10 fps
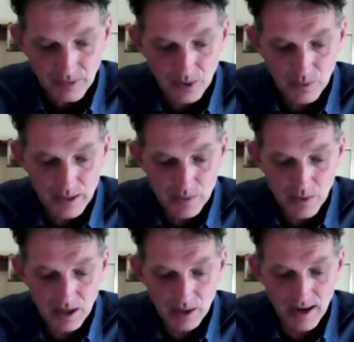We
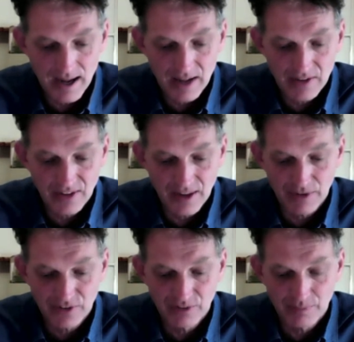were aware that there
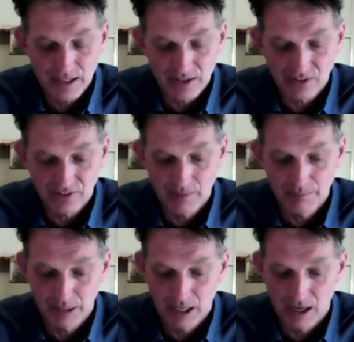must have been
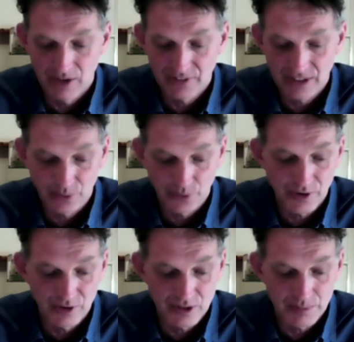some plant and
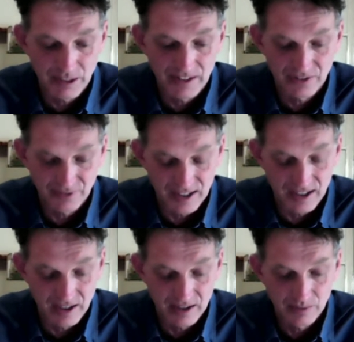authority-placed
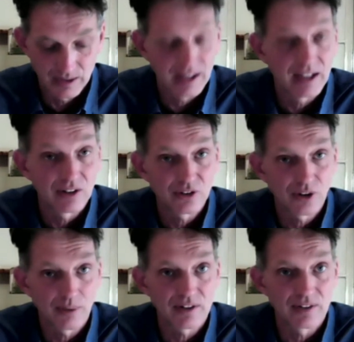figure within
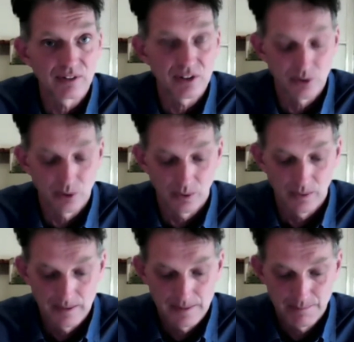Stop the 70 Tour.
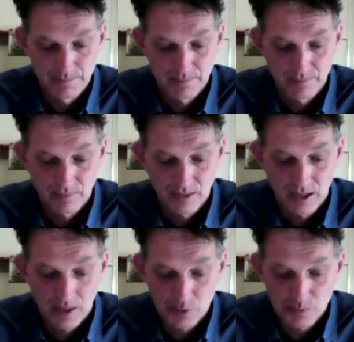
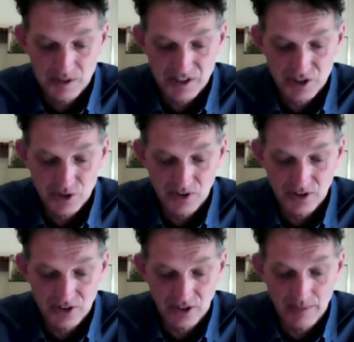I was pretty sure at the
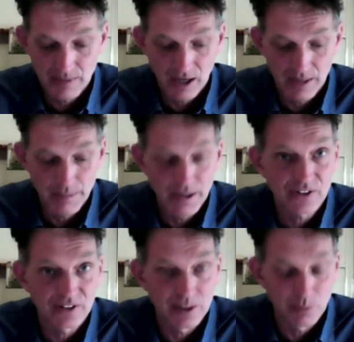time that I
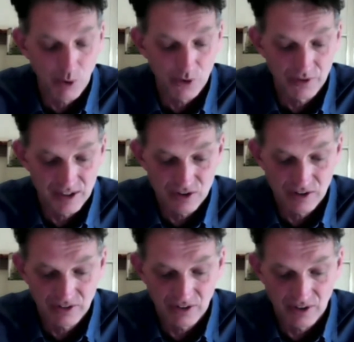personally was of
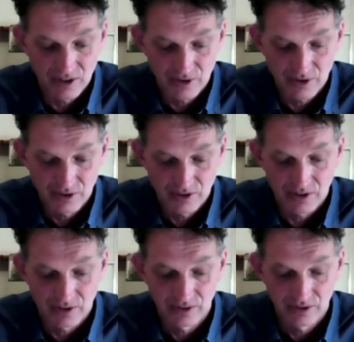interest to the
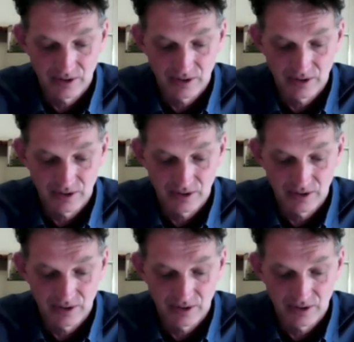authorities.